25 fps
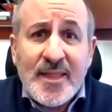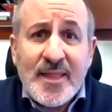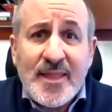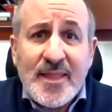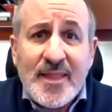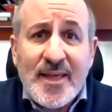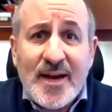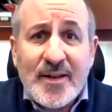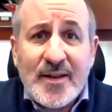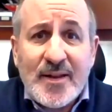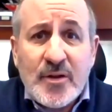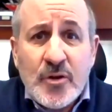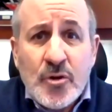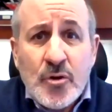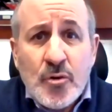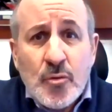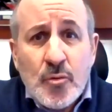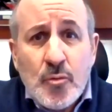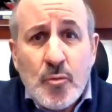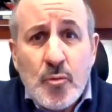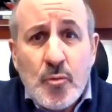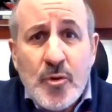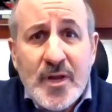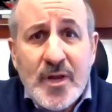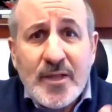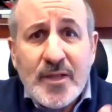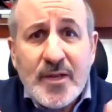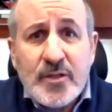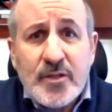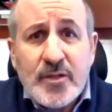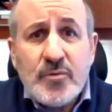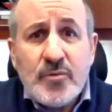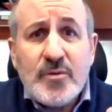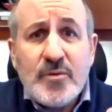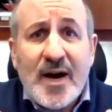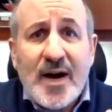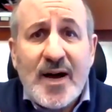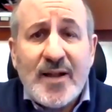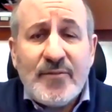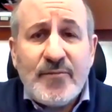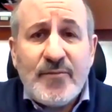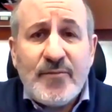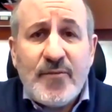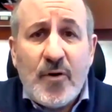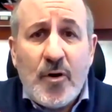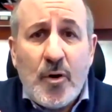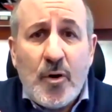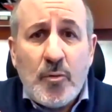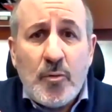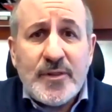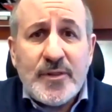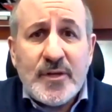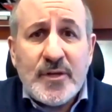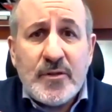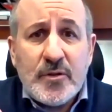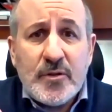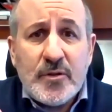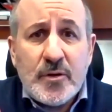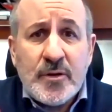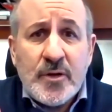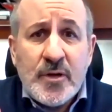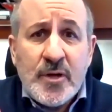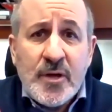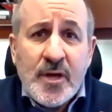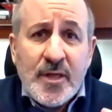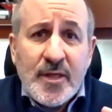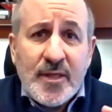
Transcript: that really do not fall within the